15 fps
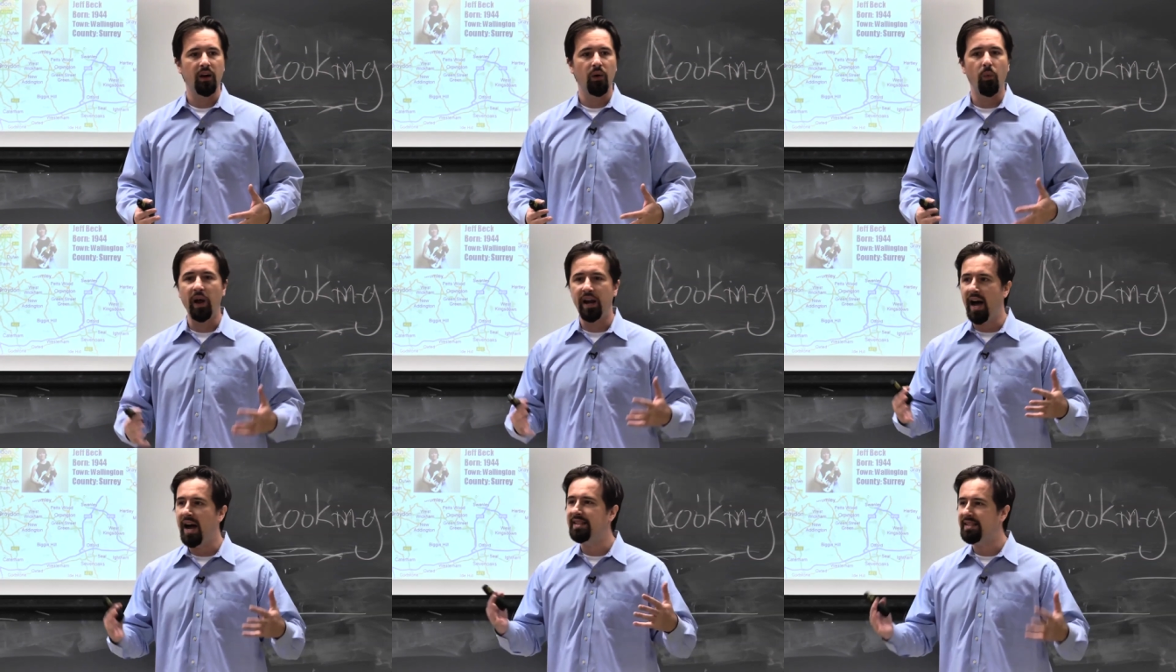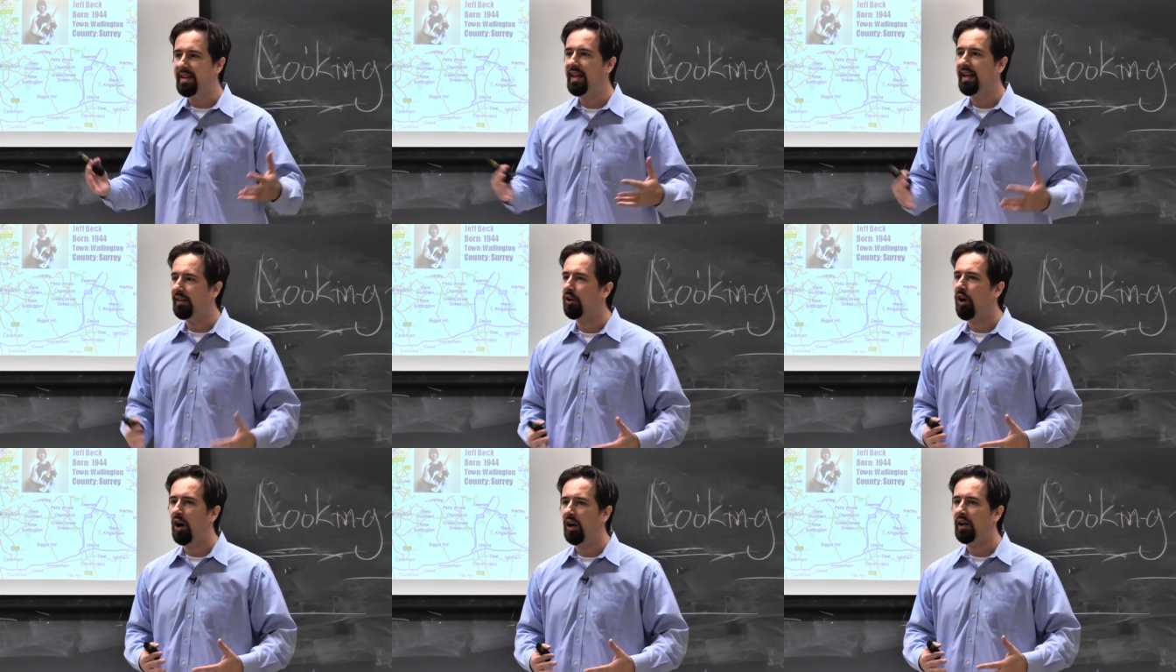When I say
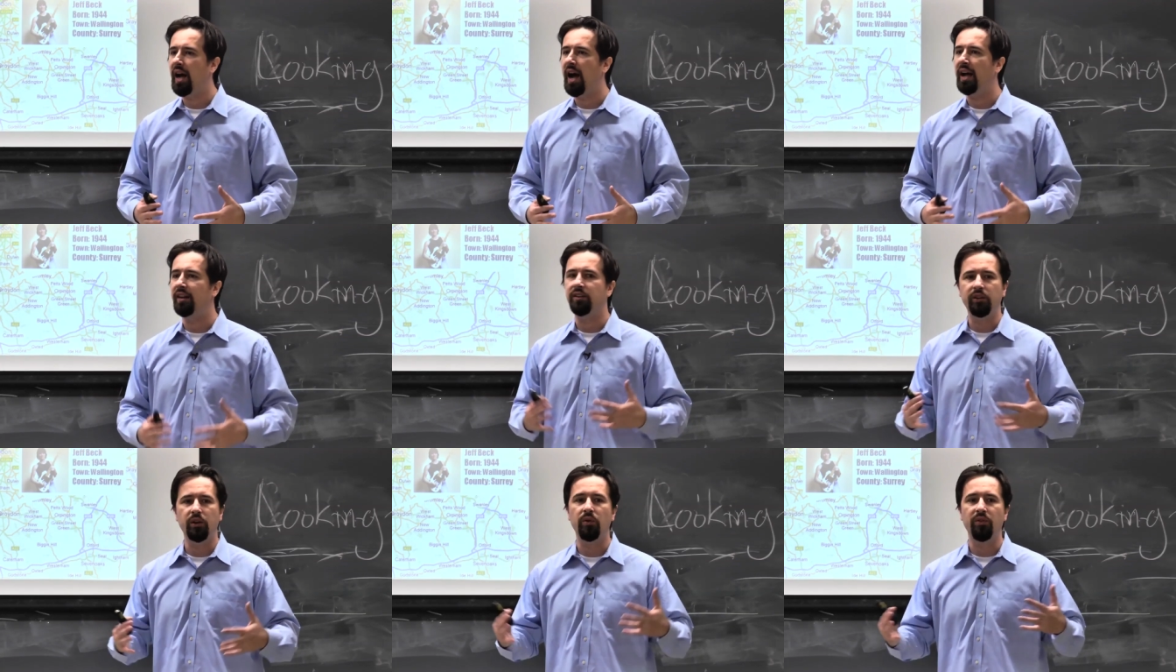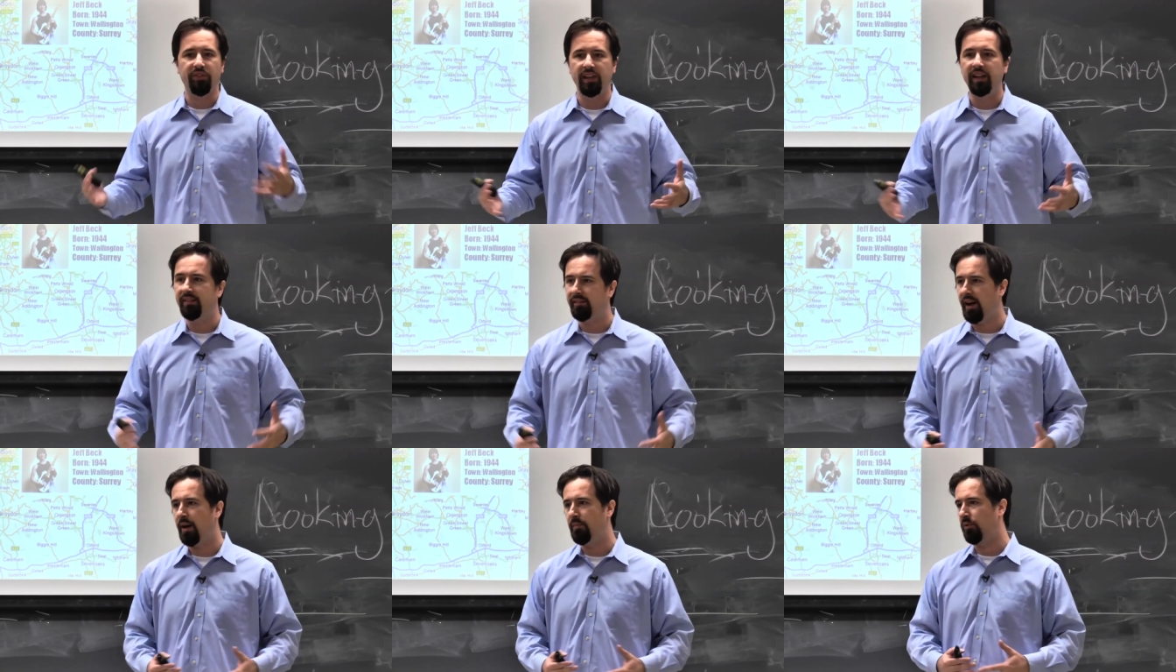guitar god, you don't
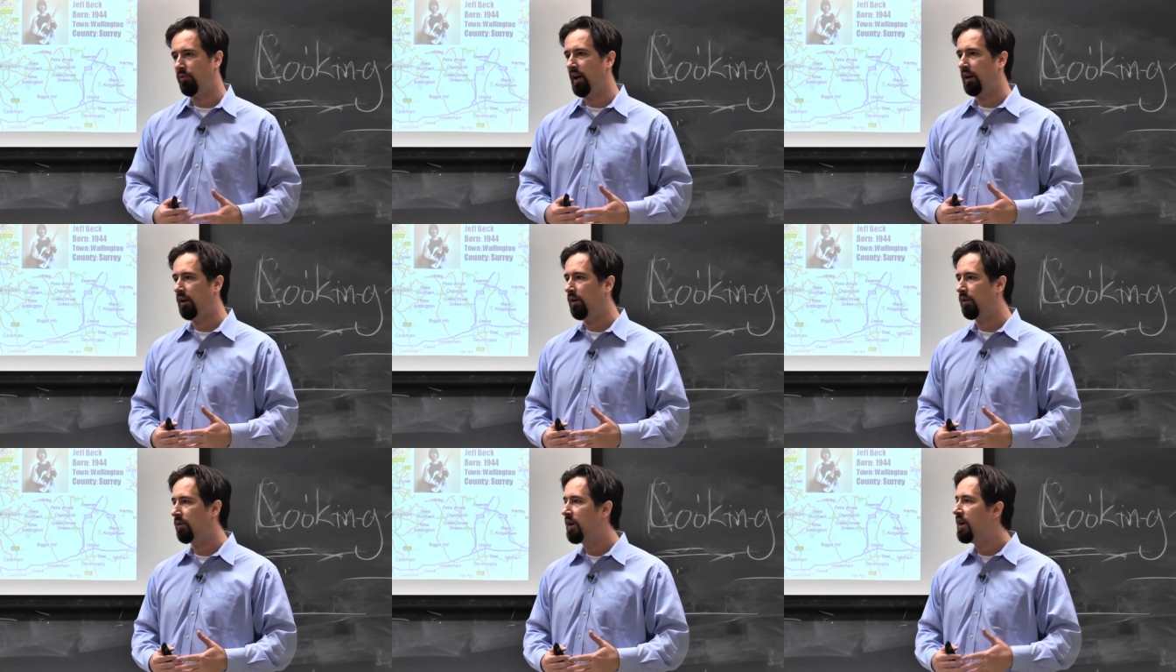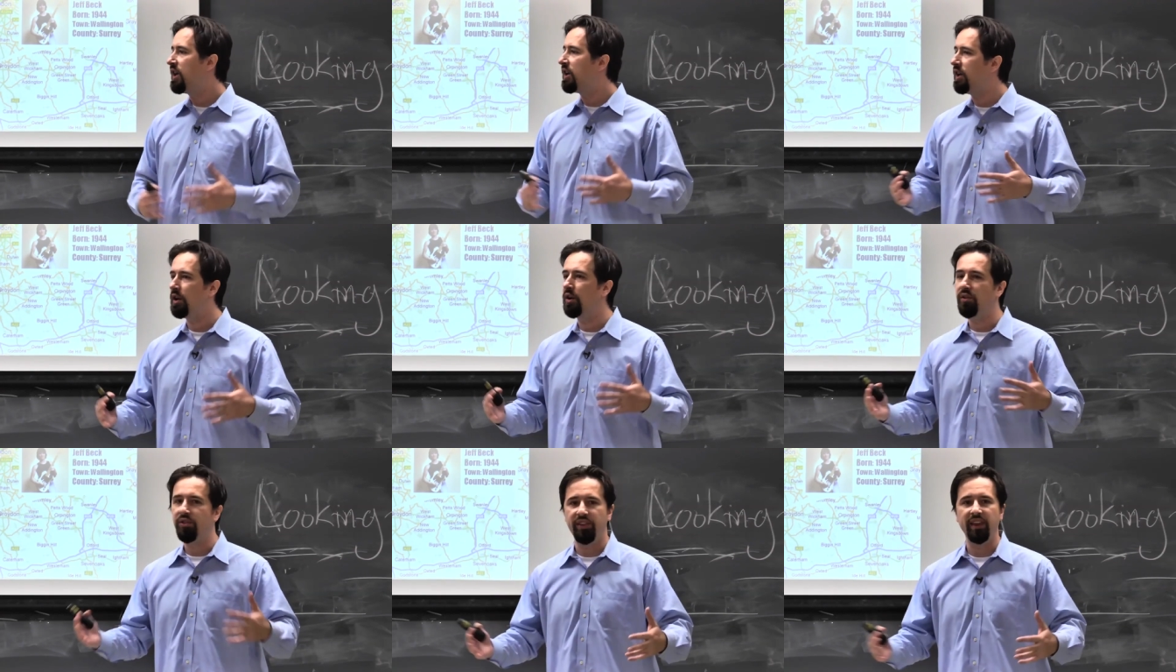think Tom Morello. You
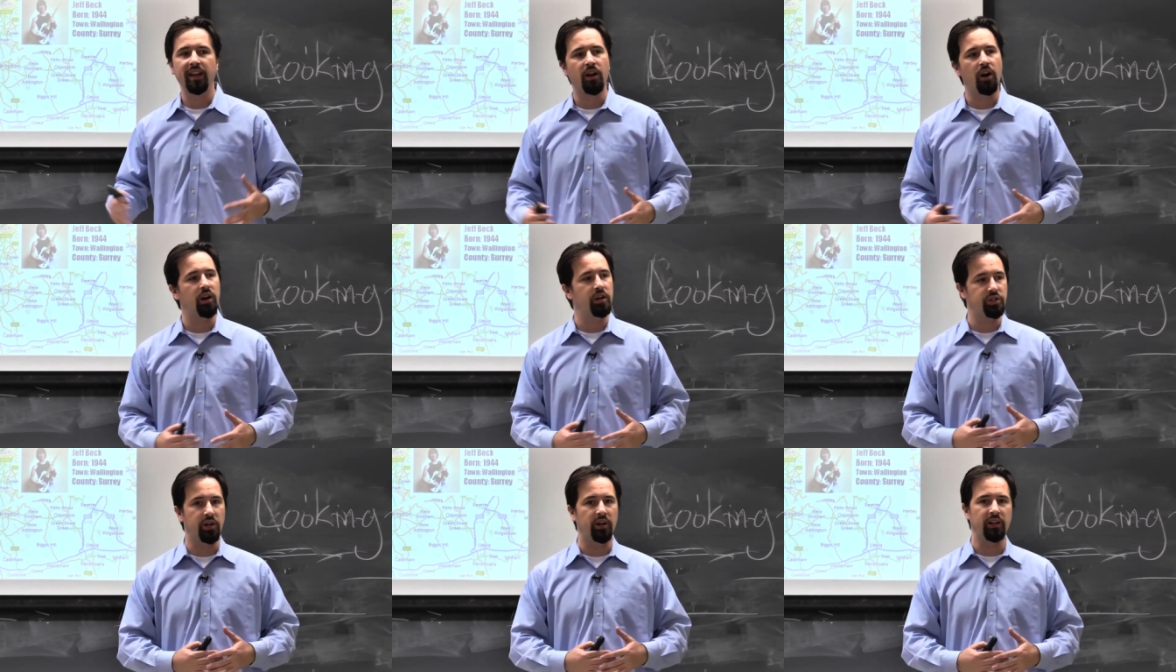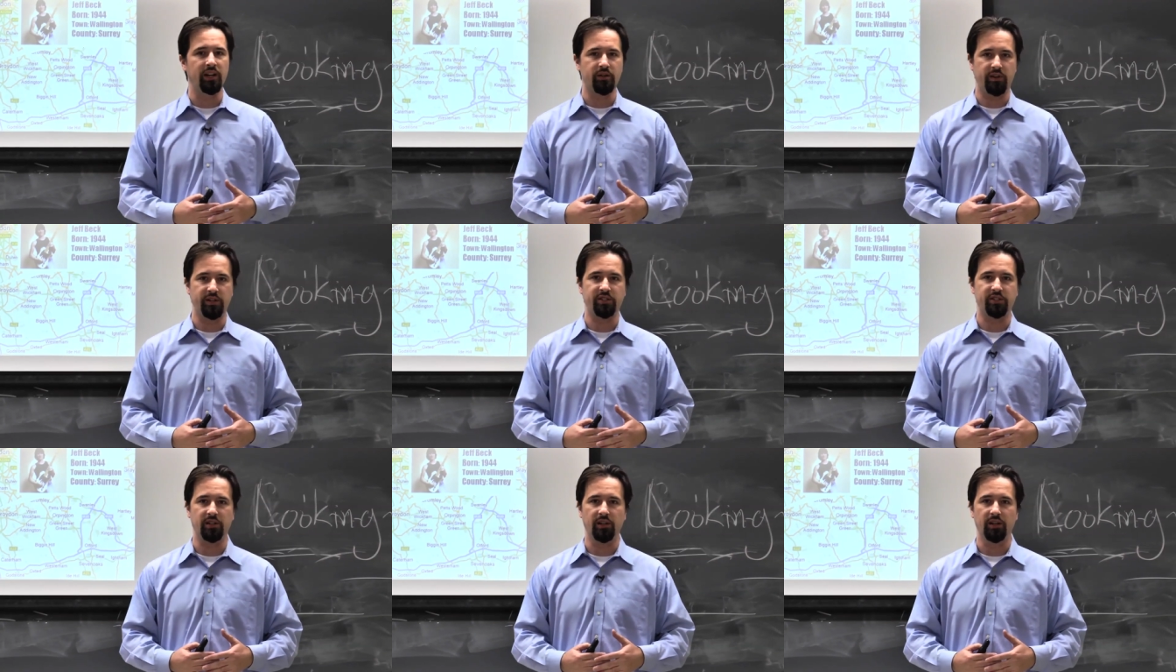don't think Car Charlie
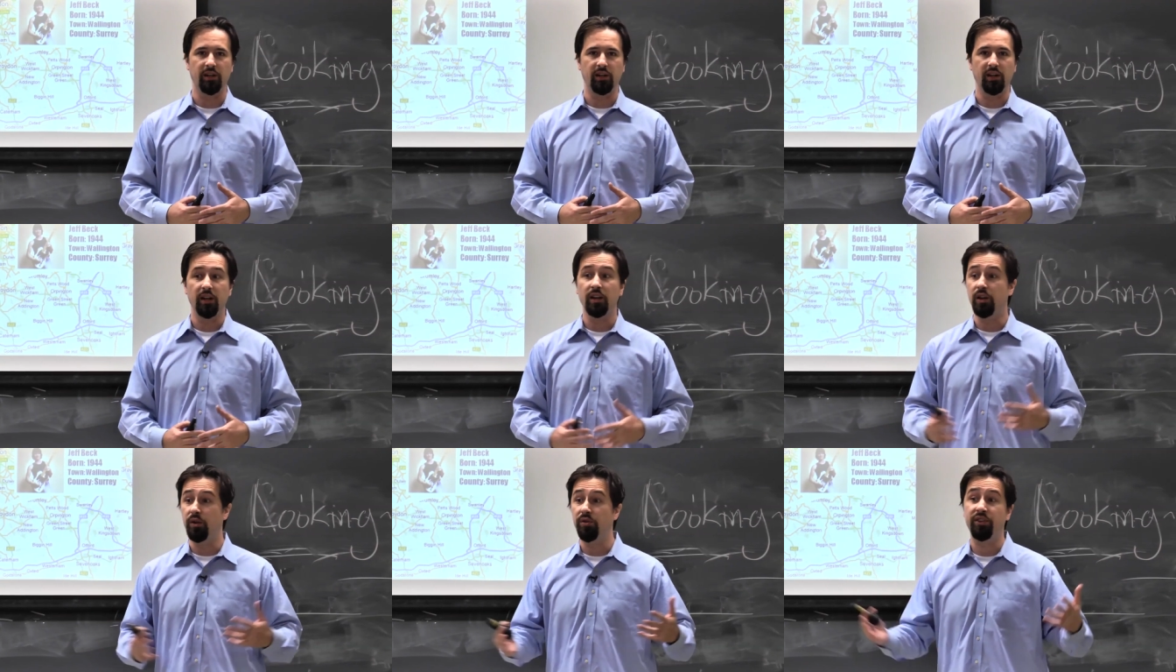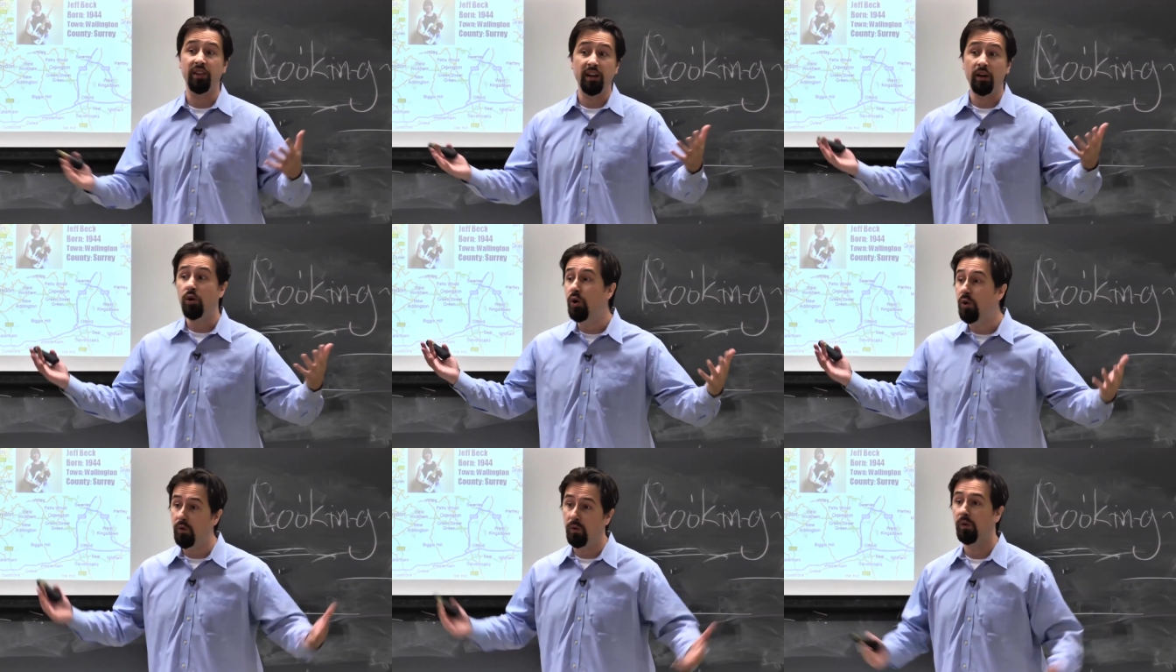Christian. You think
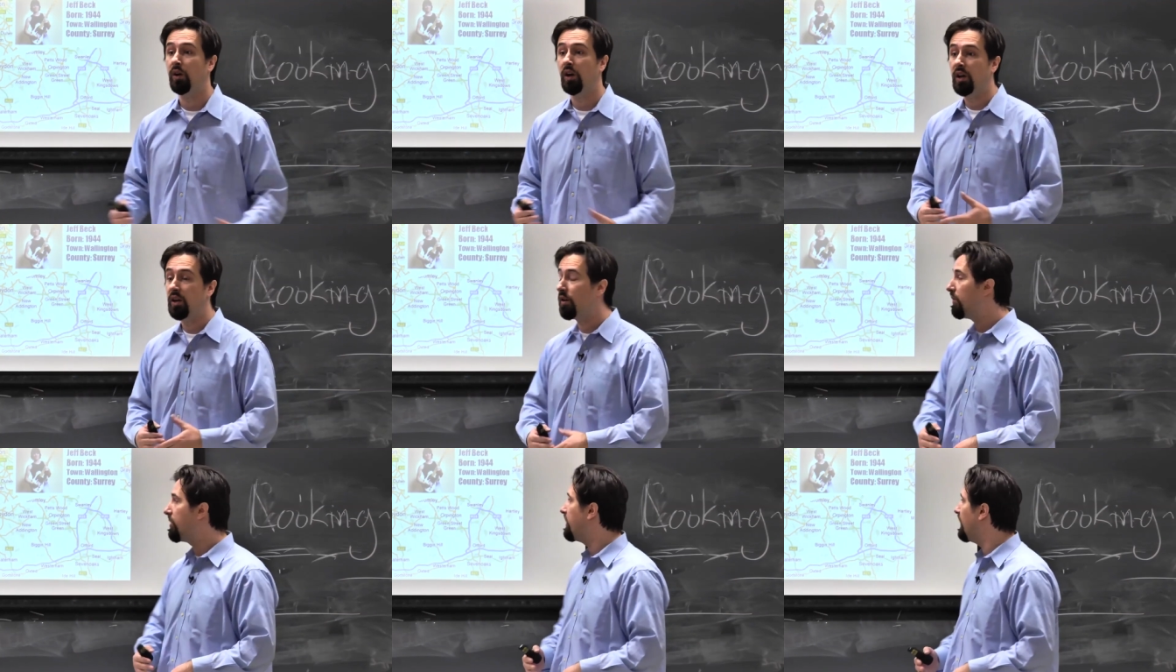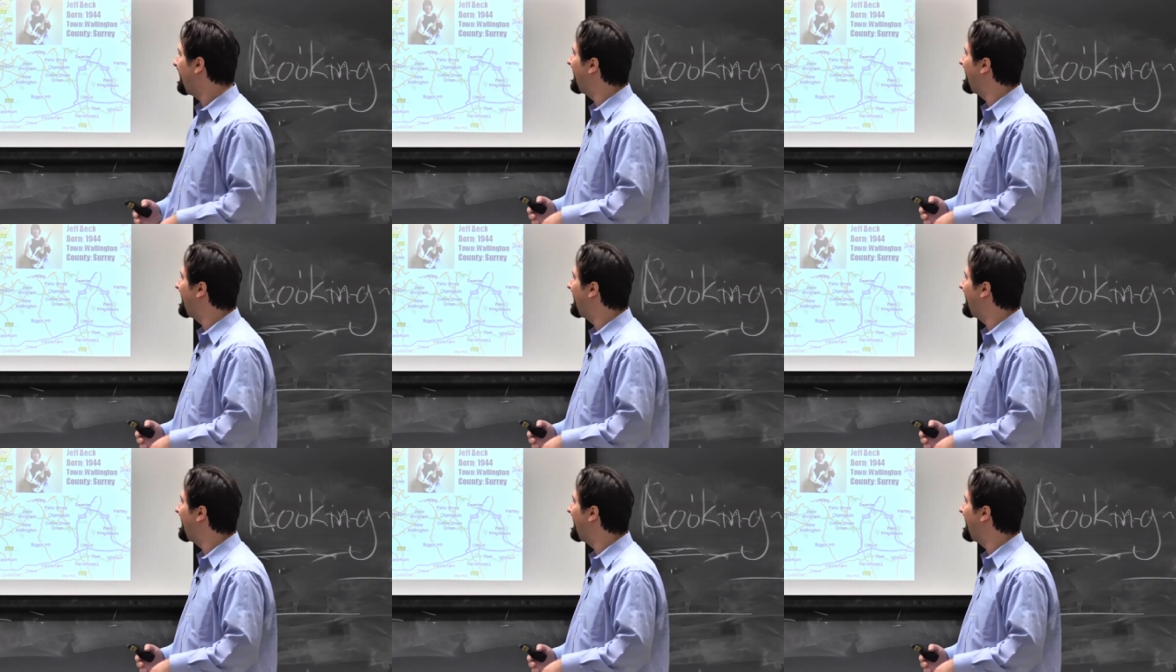who? You th